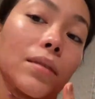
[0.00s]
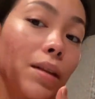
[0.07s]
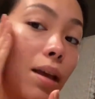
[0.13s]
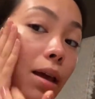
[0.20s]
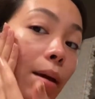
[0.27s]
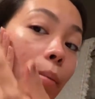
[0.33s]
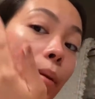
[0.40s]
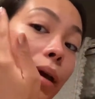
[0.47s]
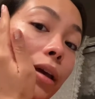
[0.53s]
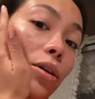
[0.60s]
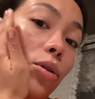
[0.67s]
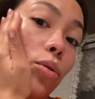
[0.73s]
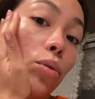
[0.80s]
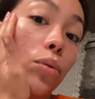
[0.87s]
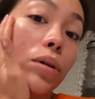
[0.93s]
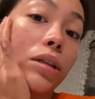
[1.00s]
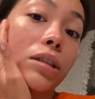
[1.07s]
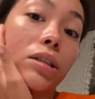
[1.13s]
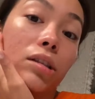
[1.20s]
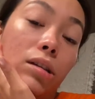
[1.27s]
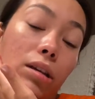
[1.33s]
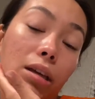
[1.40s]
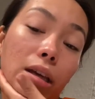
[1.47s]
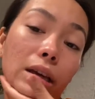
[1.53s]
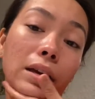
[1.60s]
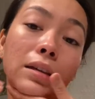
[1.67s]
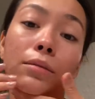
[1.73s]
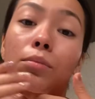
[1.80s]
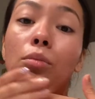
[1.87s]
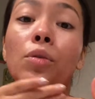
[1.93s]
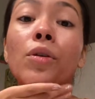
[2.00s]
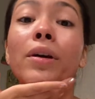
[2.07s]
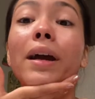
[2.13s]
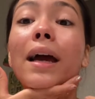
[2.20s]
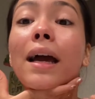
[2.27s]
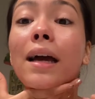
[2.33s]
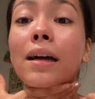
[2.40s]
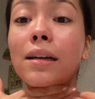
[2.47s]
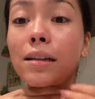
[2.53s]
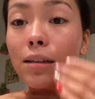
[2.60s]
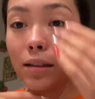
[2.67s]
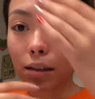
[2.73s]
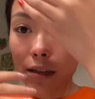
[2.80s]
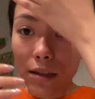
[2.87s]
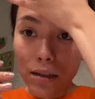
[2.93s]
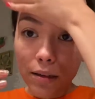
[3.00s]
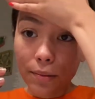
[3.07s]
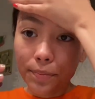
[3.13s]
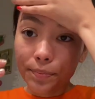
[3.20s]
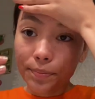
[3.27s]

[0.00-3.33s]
Am I going to get more acne?